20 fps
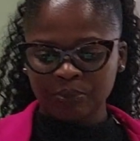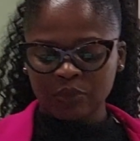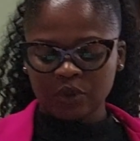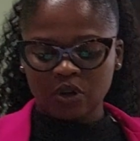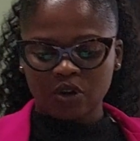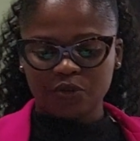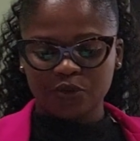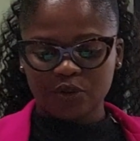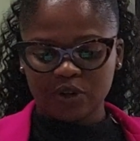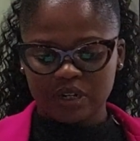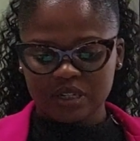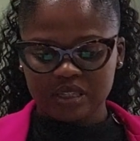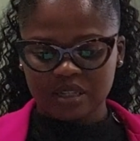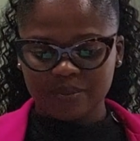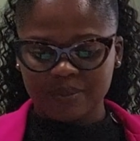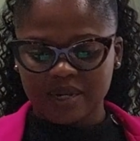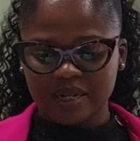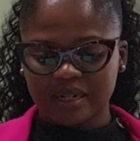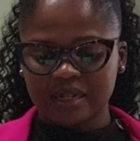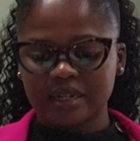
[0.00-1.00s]
of
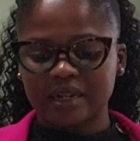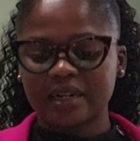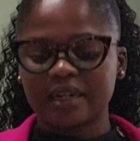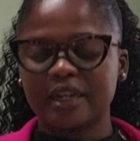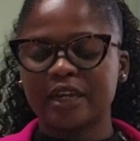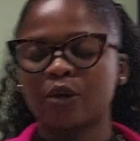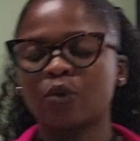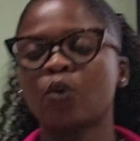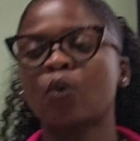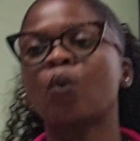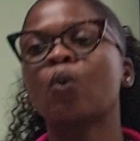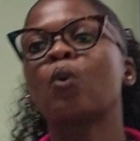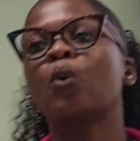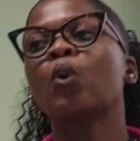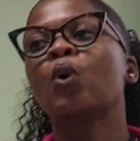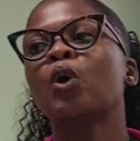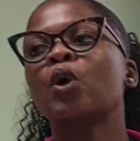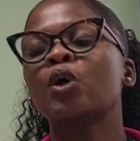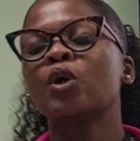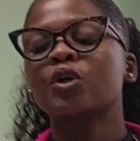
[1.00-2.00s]
Cresta Marakanelo,
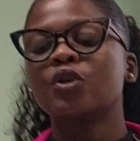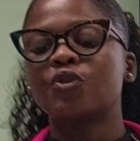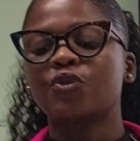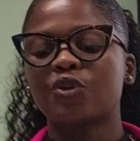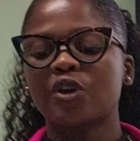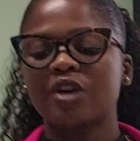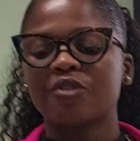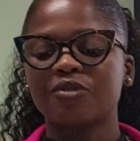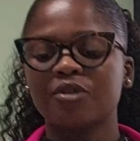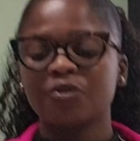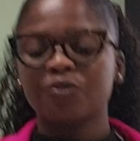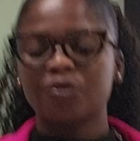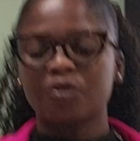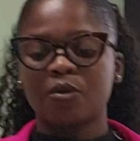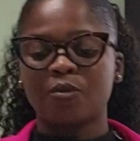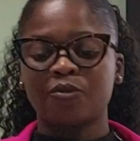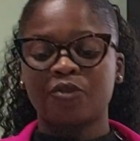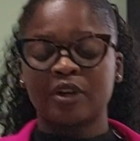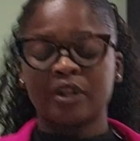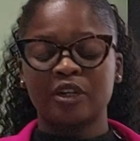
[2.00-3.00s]
deriving
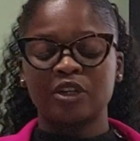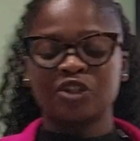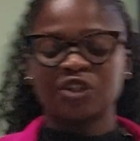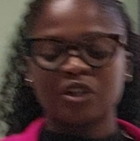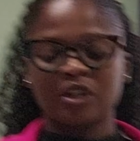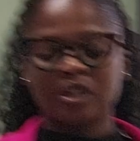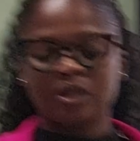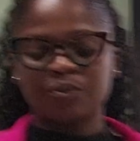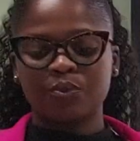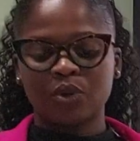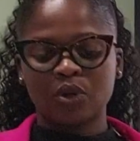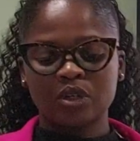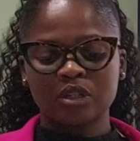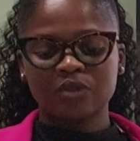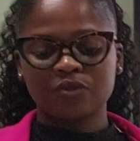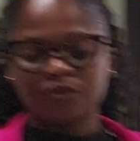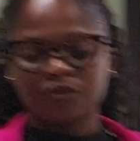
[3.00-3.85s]
from financial reports